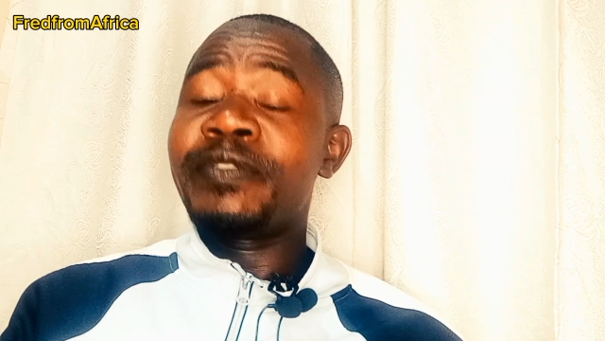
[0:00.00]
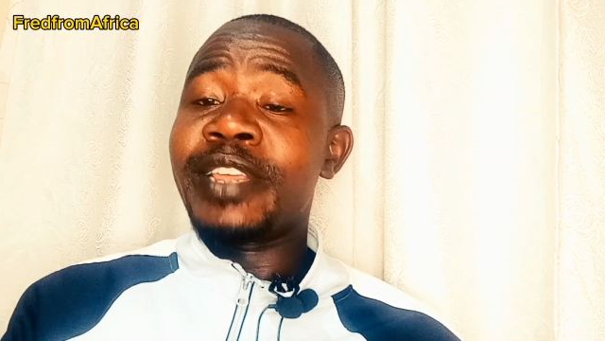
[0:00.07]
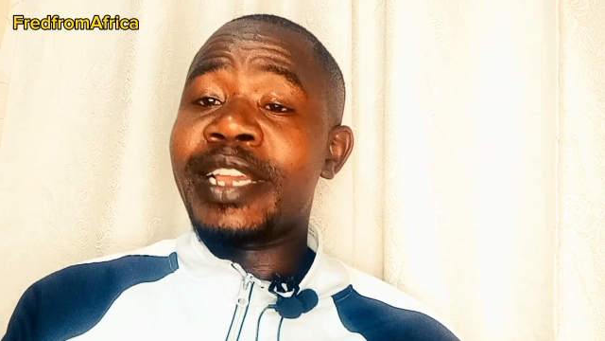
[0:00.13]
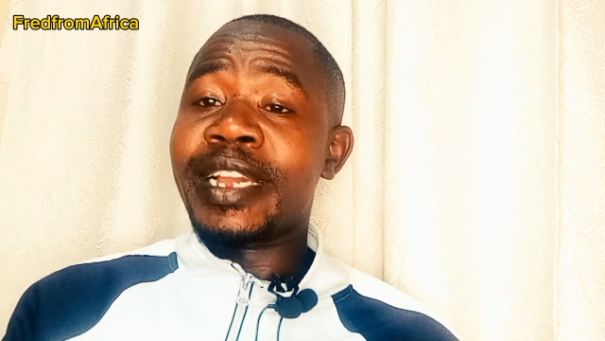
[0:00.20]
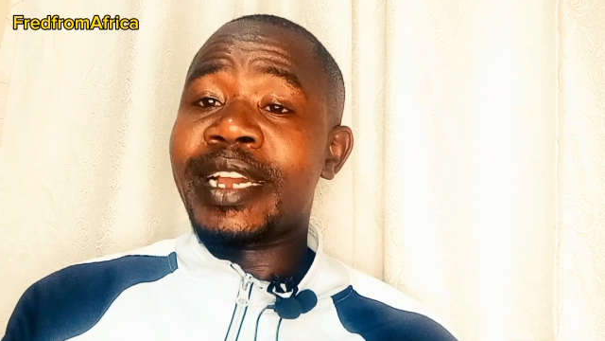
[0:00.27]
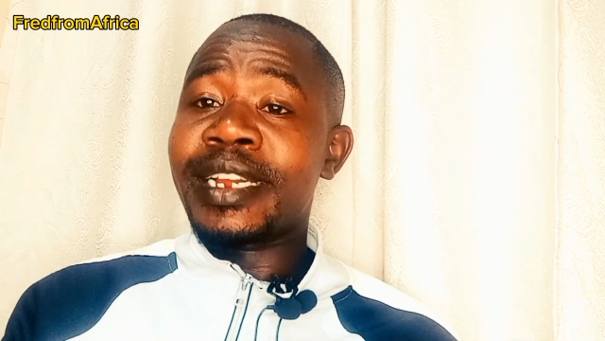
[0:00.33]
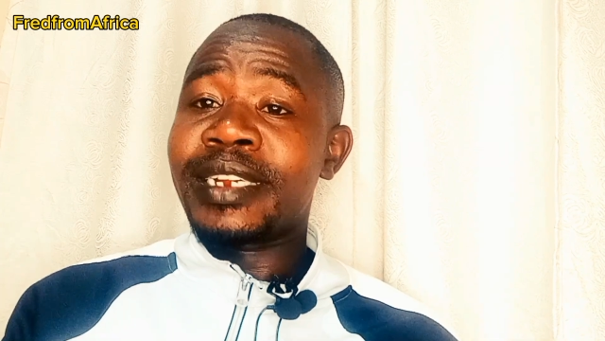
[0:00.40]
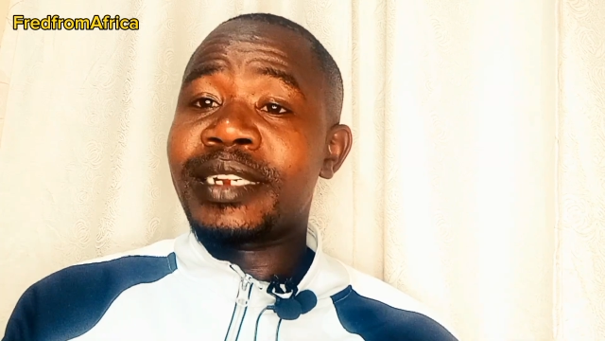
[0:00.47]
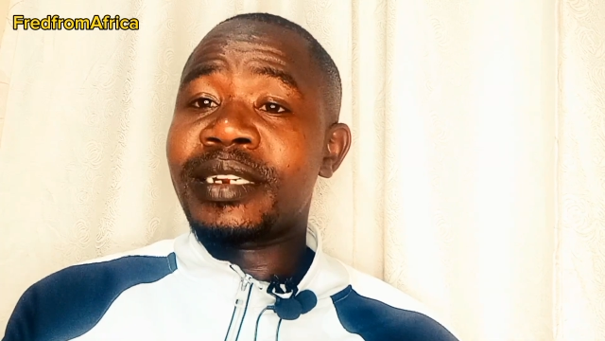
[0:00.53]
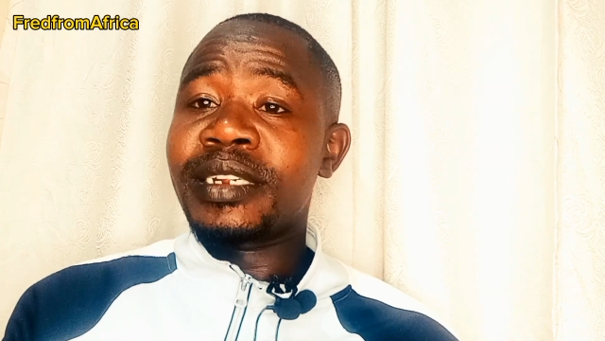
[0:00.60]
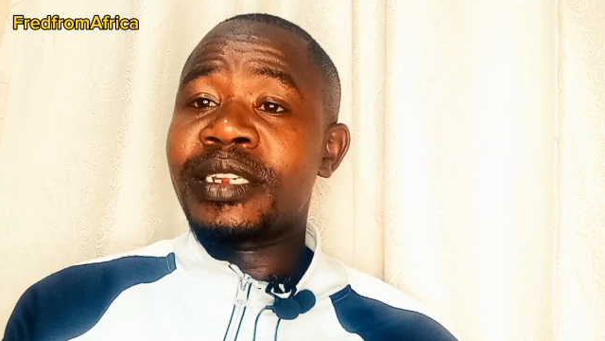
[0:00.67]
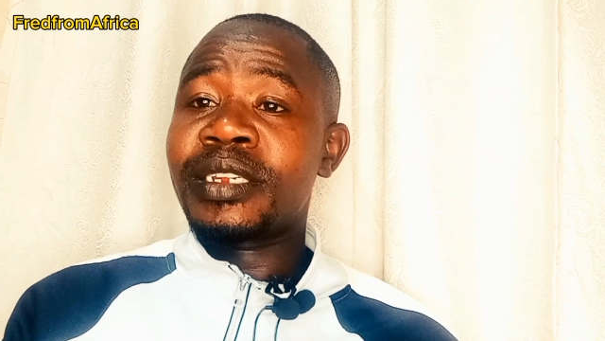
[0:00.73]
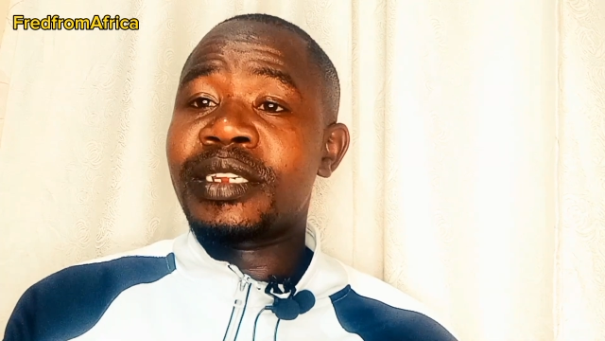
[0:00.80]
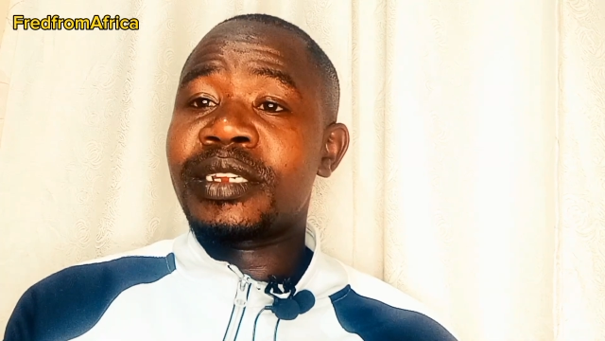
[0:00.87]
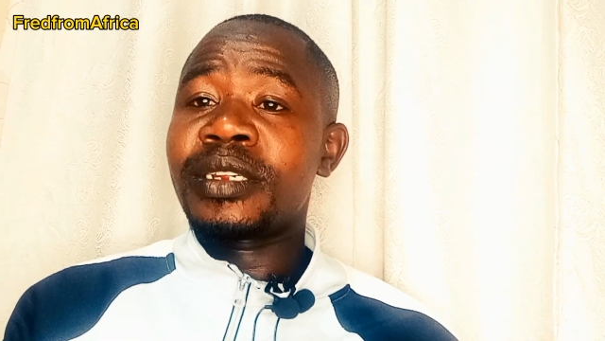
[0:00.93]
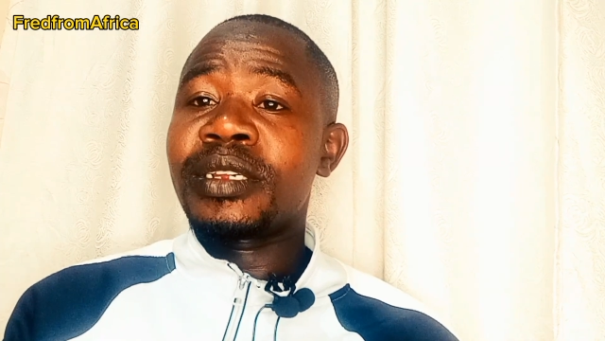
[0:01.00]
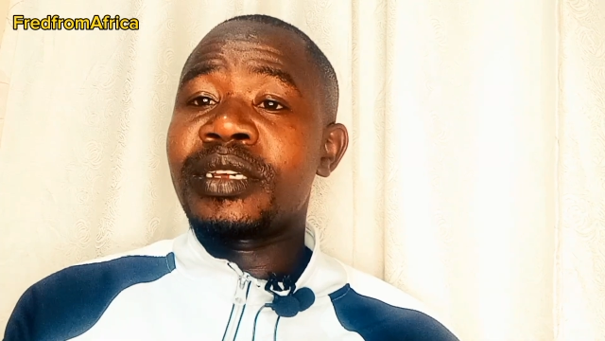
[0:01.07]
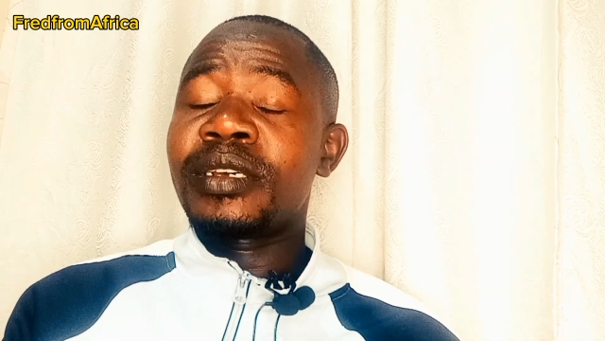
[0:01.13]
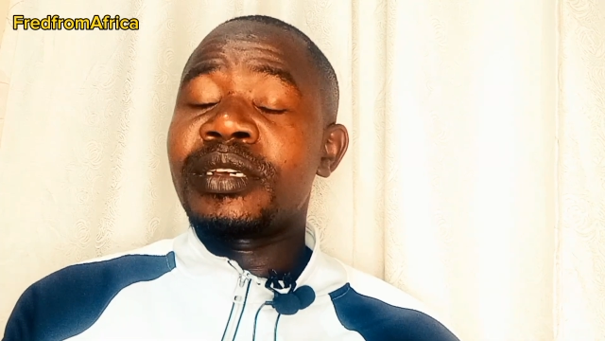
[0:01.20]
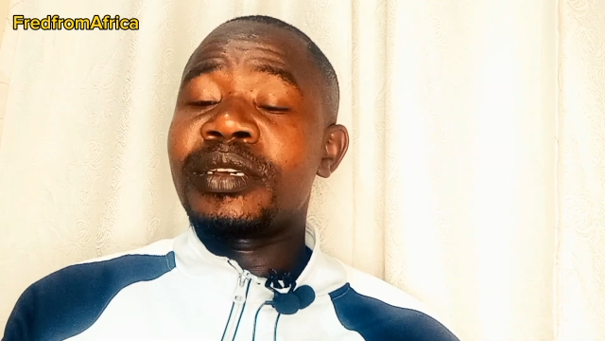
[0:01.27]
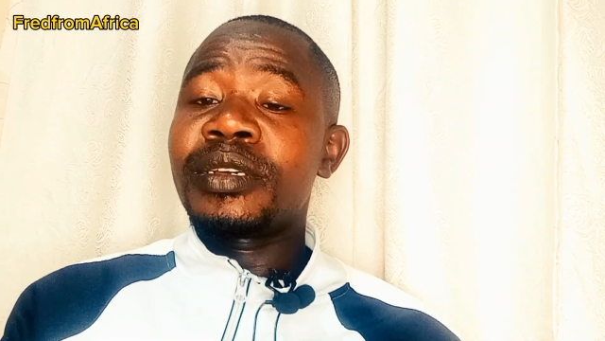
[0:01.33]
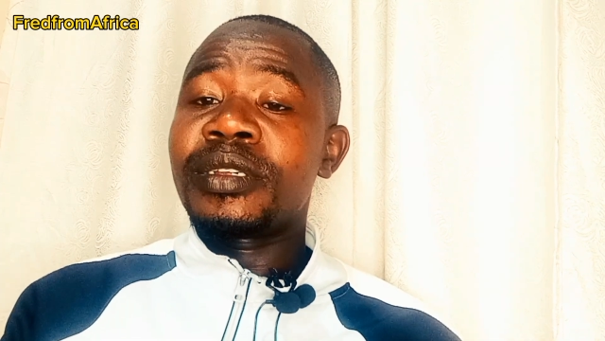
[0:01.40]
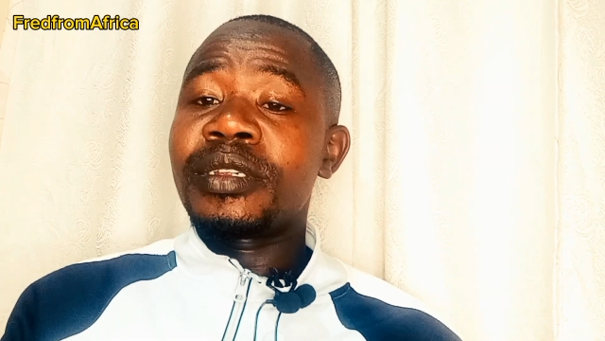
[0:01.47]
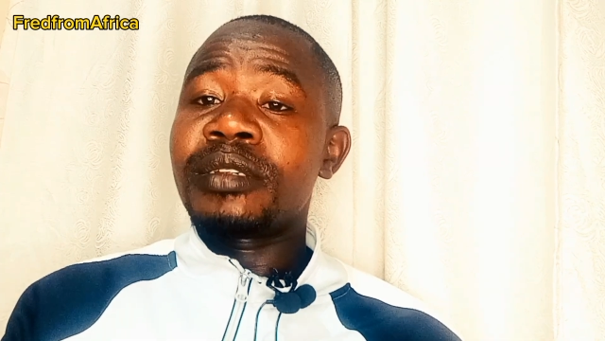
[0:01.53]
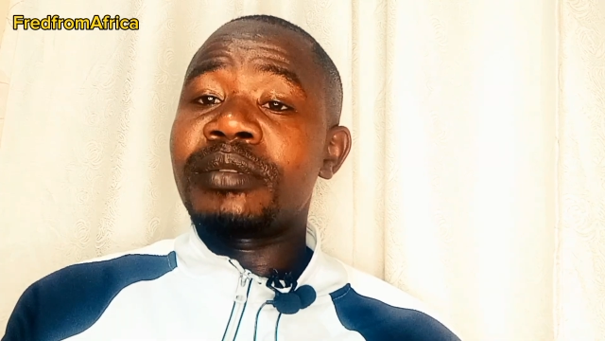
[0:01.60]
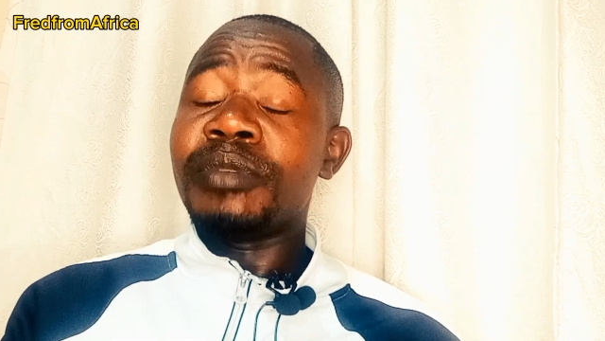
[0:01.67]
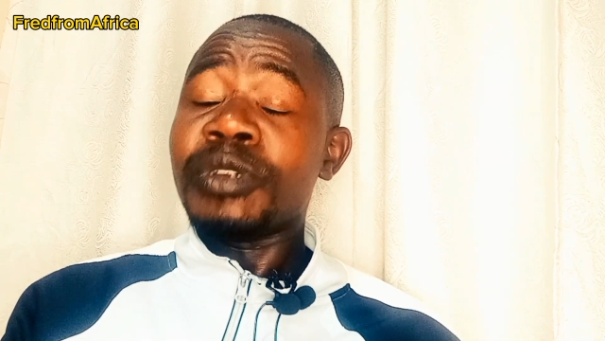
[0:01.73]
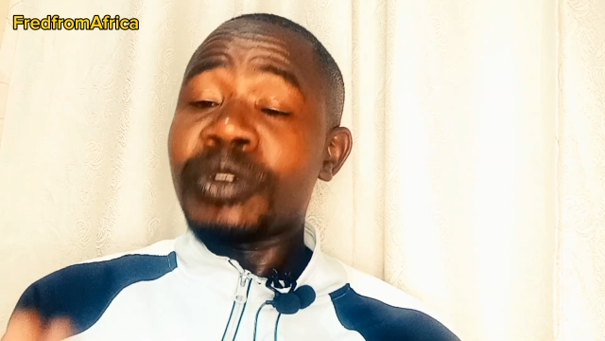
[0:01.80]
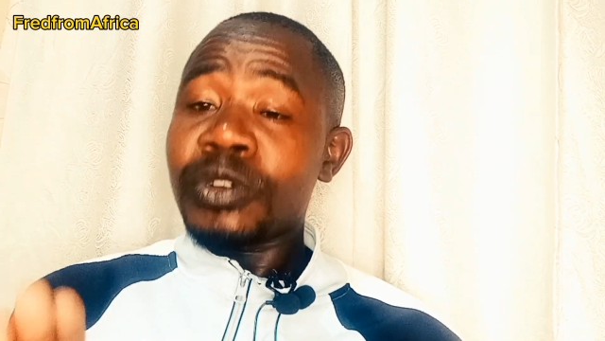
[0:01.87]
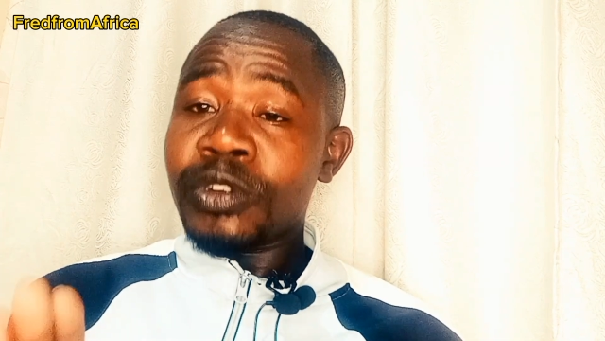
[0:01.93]
countries
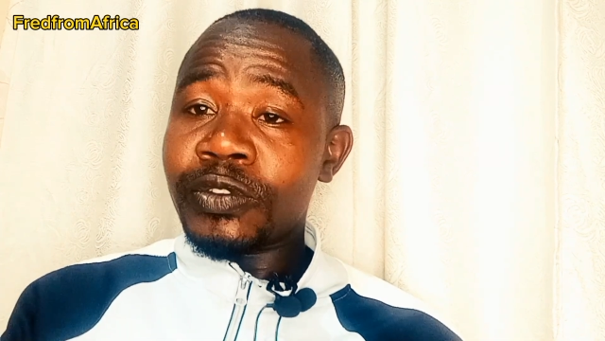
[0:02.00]
because